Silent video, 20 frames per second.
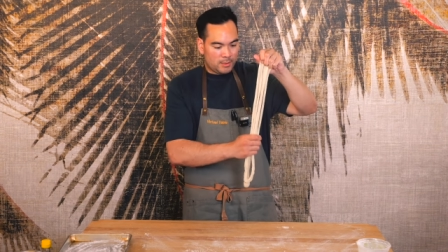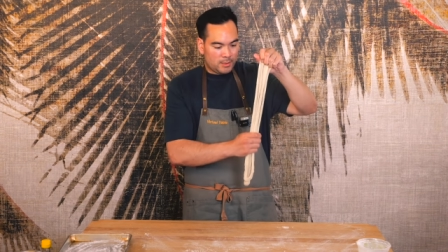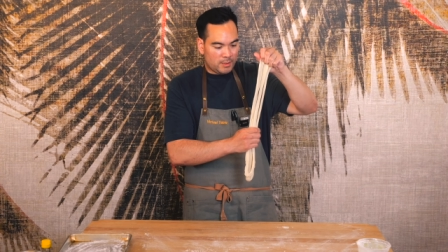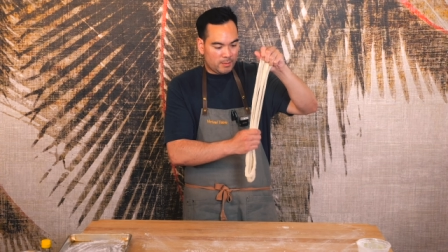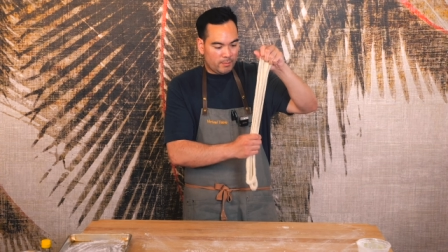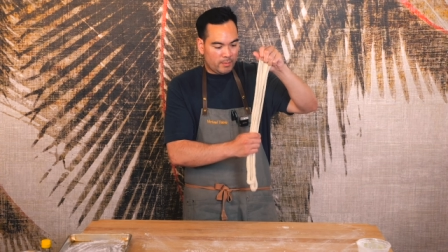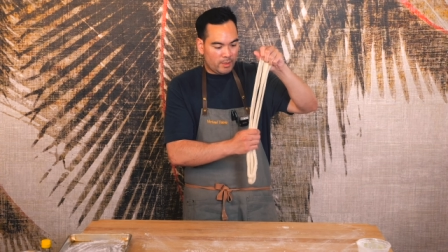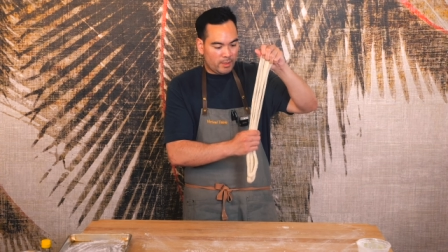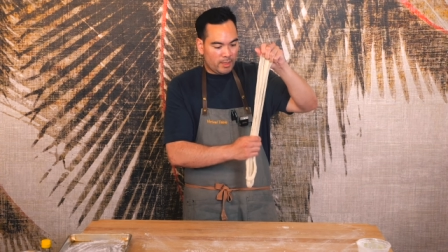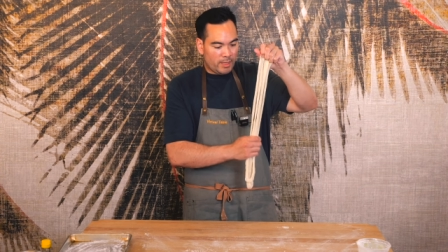
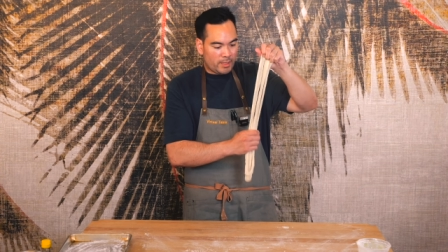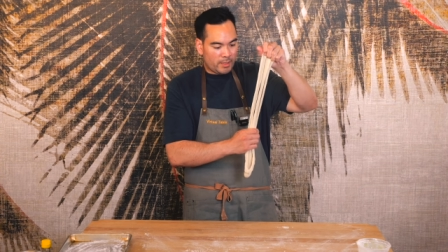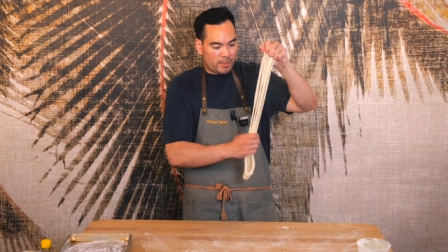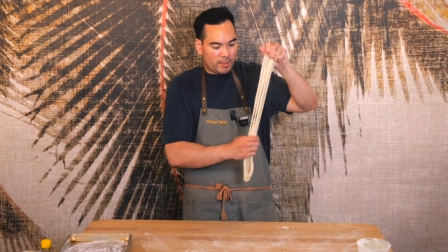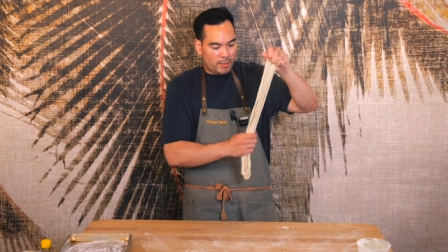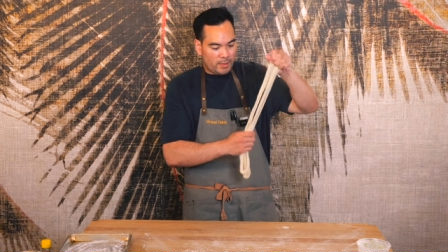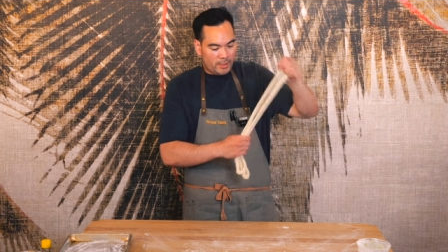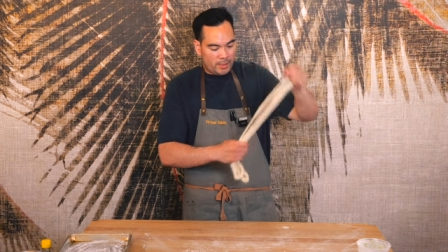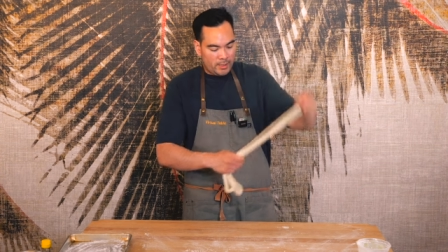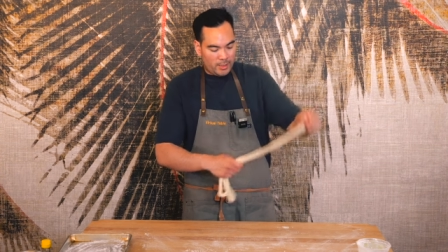some length
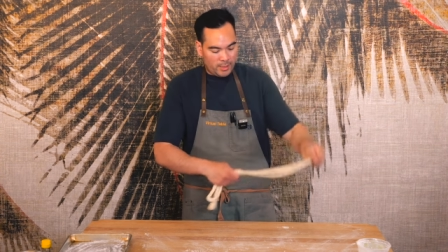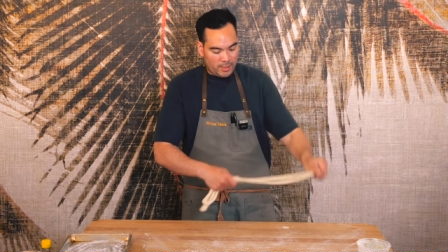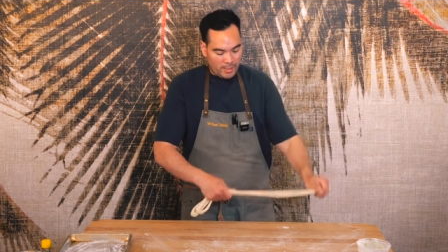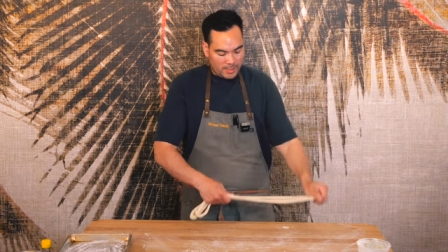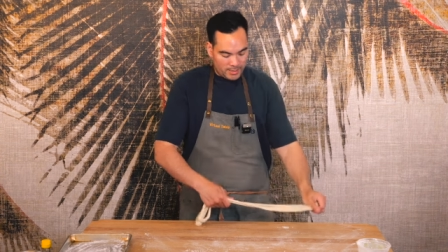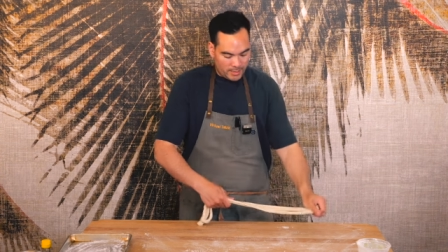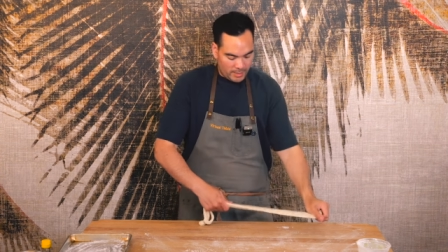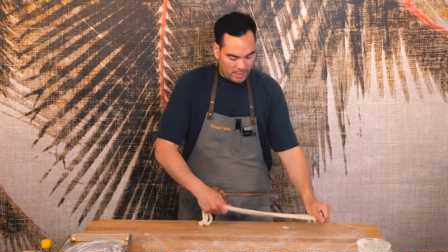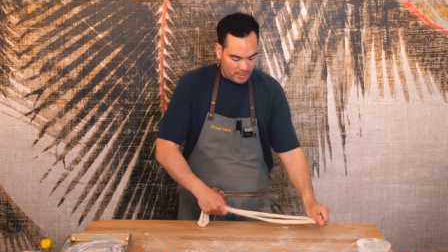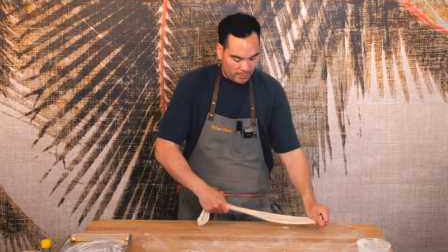on here
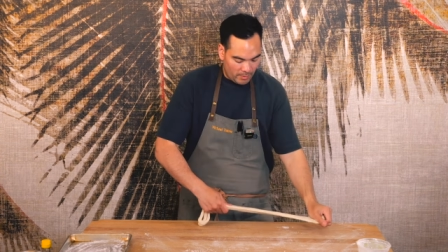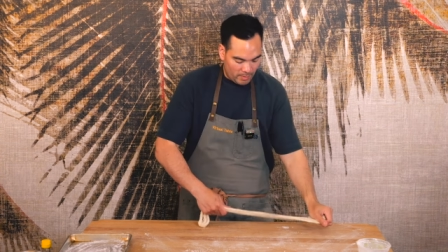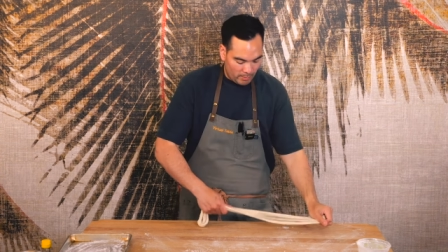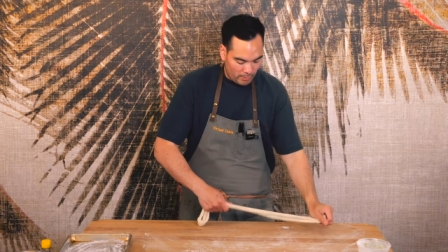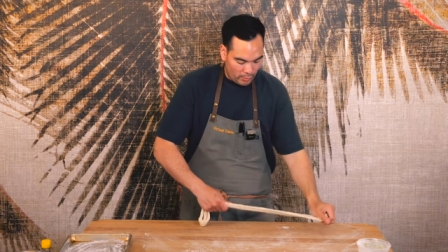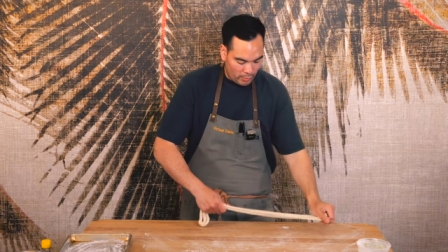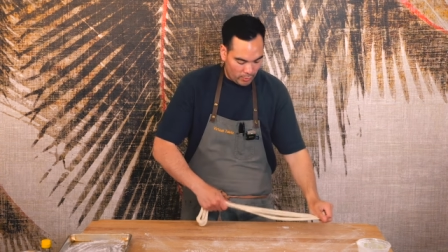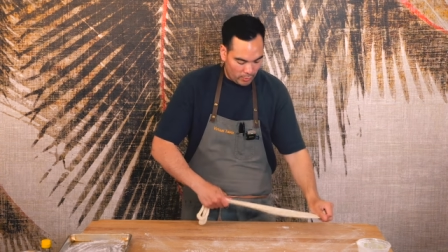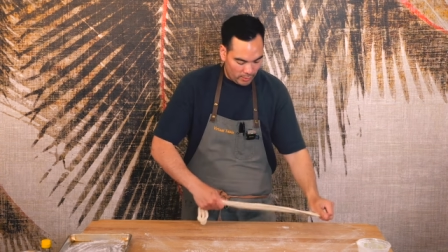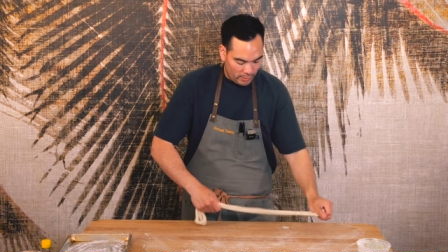as I keep on
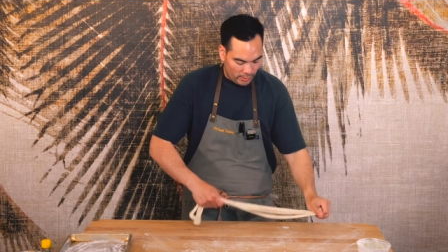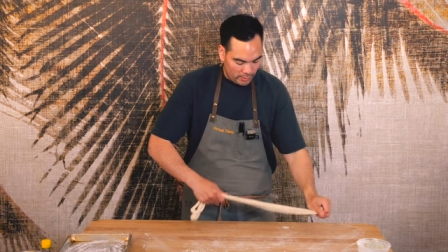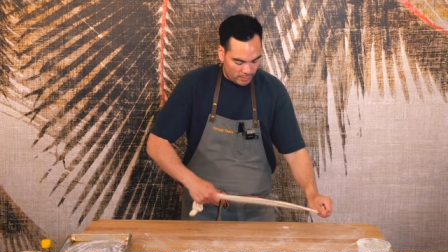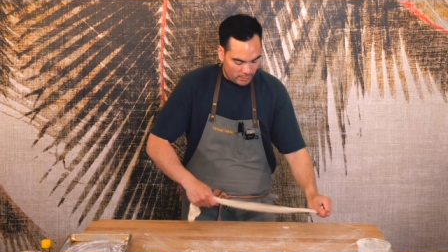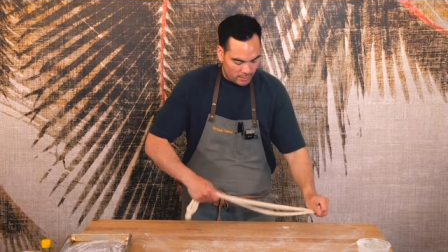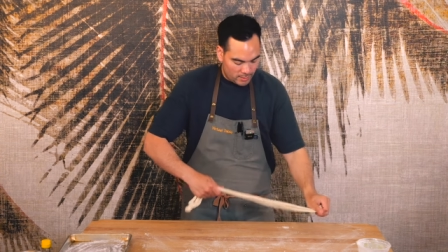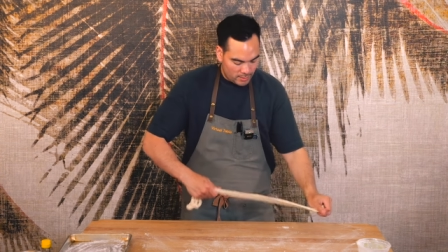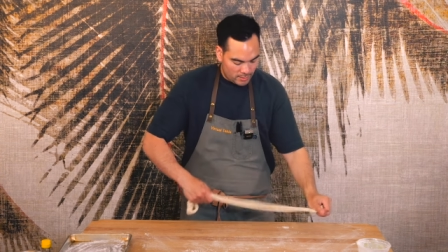pulling